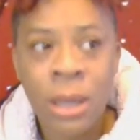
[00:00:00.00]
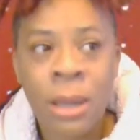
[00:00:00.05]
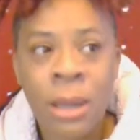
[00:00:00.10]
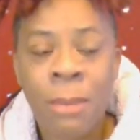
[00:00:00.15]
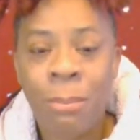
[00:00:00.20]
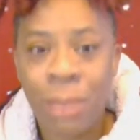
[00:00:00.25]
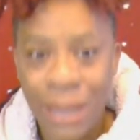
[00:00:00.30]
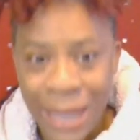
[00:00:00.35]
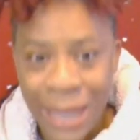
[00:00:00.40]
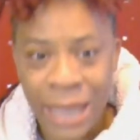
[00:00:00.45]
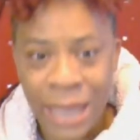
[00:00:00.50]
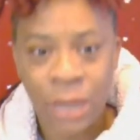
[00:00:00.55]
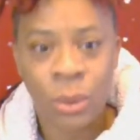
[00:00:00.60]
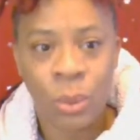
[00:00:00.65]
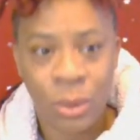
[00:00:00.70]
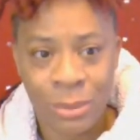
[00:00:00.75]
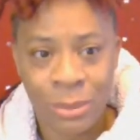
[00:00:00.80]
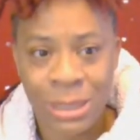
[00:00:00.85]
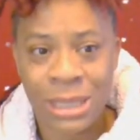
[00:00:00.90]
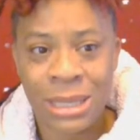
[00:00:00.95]
Black
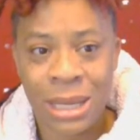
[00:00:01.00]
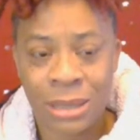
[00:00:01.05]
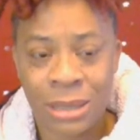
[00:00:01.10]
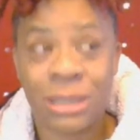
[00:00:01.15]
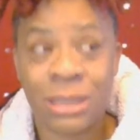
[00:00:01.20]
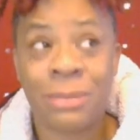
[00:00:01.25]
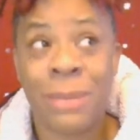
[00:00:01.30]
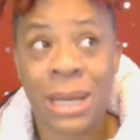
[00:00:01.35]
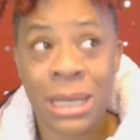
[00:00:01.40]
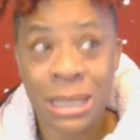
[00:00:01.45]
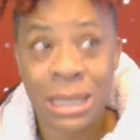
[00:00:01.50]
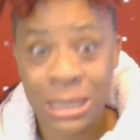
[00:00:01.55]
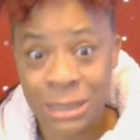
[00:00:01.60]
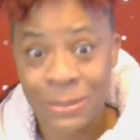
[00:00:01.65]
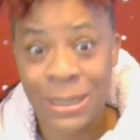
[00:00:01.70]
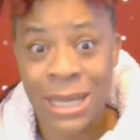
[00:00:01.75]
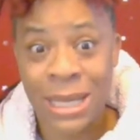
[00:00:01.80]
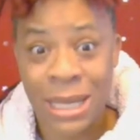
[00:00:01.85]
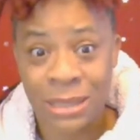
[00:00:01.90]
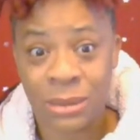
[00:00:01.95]
women doctors. My
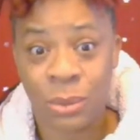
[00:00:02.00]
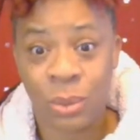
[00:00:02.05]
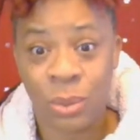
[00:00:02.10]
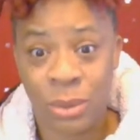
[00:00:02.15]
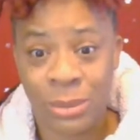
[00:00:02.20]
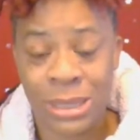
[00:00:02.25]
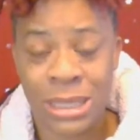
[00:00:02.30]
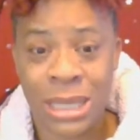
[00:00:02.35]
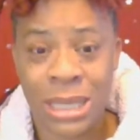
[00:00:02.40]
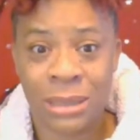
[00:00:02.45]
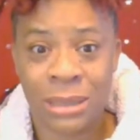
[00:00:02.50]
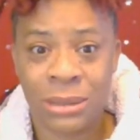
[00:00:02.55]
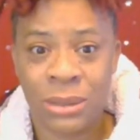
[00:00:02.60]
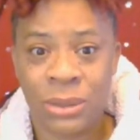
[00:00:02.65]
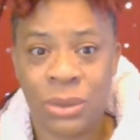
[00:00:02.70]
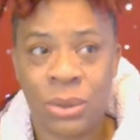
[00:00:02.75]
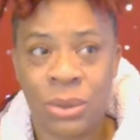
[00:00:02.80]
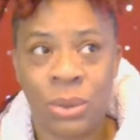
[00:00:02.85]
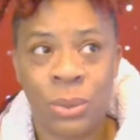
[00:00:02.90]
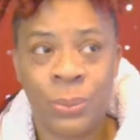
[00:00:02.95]
husband has a woman doctor
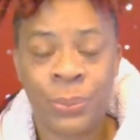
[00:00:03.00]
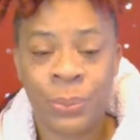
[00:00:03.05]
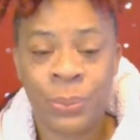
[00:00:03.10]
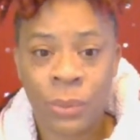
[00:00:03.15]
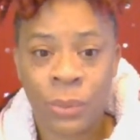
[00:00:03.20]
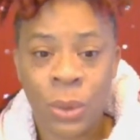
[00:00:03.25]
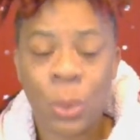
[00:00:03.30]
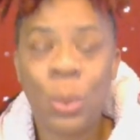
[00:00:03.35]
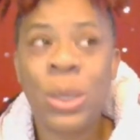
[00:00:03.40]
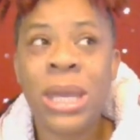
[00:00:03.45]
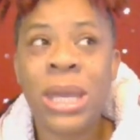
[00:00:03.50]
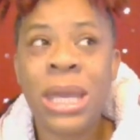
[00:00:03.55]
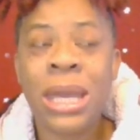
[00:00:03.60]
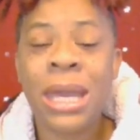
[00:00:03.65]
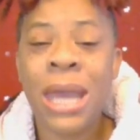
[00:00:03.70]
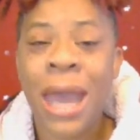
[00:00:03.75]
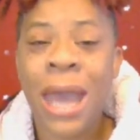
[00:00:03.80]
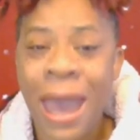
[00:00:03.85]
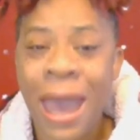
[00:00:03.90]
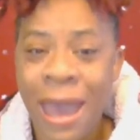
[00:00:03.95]
too.
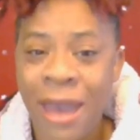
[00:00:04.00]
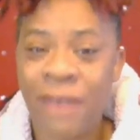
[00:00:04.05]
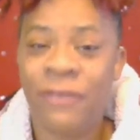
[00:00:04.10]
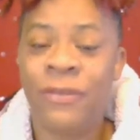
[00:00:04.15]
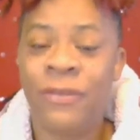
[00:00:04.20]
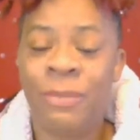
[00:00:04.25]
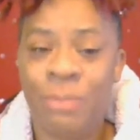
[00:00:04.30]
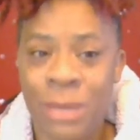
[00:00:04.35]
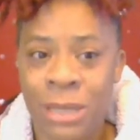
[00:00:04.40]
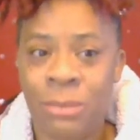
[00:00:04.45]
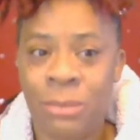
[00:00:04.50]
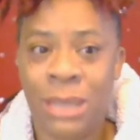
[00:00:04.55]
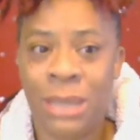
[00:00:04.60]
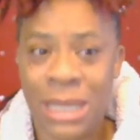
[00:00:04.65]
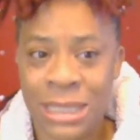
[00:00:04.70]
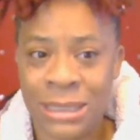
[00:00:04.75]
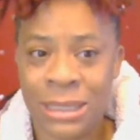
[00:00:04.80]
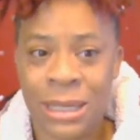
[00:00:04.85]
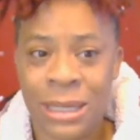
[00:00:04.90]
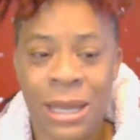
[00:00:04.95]
We have been
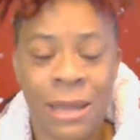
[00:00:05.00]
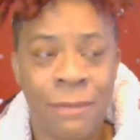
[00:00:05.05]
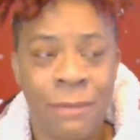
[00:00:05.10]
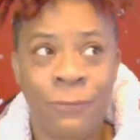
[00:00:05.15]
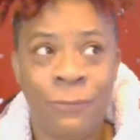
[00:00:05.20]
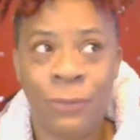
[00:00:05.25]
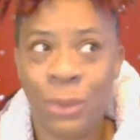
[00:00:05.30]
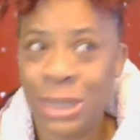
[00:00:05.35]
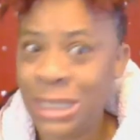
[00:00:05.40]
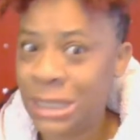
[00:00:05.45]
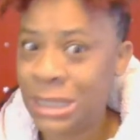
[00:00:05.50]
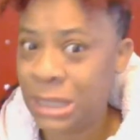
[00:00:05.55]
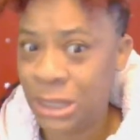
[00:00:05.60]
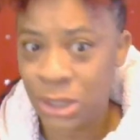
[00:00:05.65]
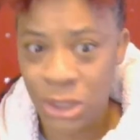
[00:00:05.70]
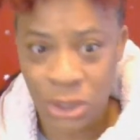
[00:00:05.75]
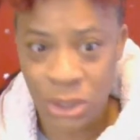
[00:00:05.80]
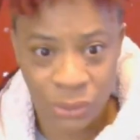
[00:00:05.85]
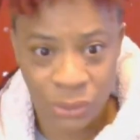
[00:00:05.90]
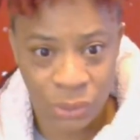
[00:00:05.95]
blessed, and I am
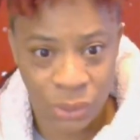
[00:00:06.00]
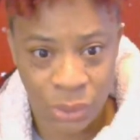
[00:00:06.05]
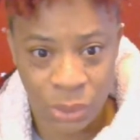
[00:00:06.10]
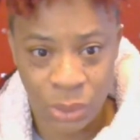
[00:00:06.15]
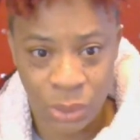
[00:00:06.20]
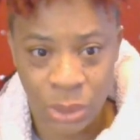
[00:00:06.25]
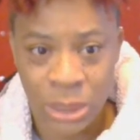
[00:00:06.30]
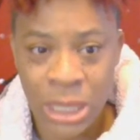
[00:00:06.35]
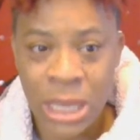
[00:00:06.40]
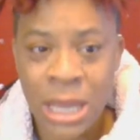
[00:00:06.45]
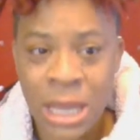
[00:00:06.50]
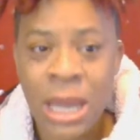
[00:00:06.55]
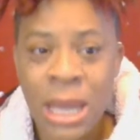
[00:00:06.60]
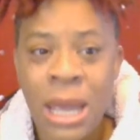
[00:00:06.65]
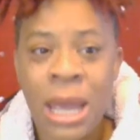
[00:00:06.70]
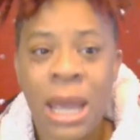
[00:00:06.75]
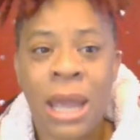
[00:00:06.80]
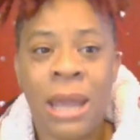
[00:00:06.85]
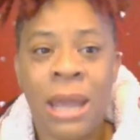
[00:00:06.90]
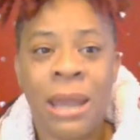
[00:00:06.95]
46 years old,
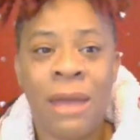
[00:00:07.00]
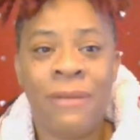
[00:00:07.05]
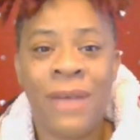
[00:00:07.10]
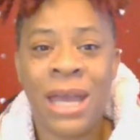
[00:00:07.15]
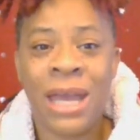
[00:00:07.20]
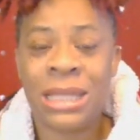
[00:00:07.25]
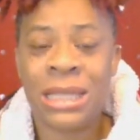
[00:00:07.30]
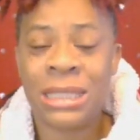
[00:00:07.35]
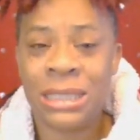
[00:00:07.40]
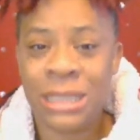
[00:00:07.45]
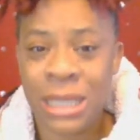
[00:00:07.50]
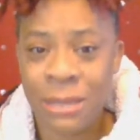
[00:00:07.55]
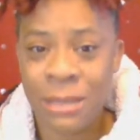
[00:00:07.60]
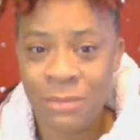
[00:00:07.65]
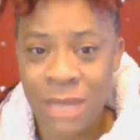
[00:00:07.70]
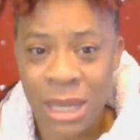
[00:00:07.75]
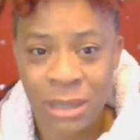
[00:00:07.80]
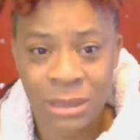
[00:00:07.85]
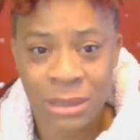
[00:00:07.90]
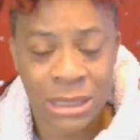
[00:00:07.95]
and I've had the same
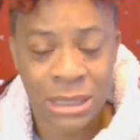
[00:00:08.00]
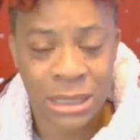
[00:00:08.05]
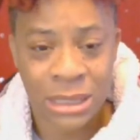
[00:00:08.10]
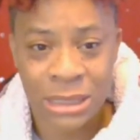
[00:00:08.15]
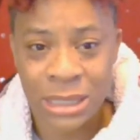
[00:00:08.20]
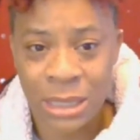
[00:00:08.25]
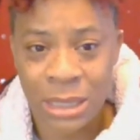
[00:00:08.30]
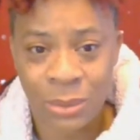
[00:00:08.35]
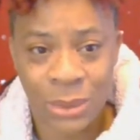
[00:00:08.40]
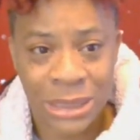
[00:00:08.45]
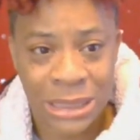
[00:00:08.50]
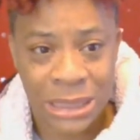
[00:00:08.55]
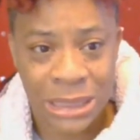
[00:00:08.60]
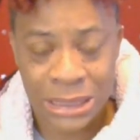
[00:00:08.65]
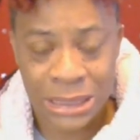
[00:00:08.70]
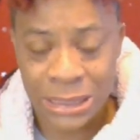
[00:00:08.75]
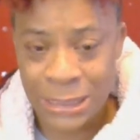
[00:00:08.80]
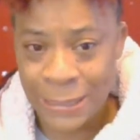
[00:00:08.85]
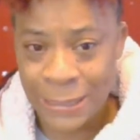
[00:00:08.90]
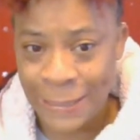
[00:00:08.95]
doctor since I was
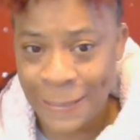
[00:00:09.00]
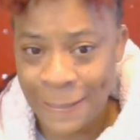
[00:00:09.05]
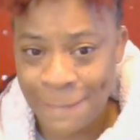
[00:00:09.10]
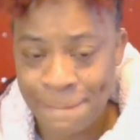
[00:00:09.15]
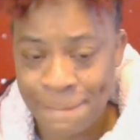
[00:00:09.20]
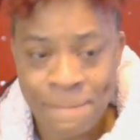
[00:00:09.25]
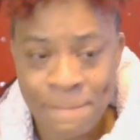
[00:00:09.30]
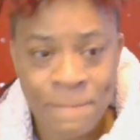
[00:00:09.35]
16.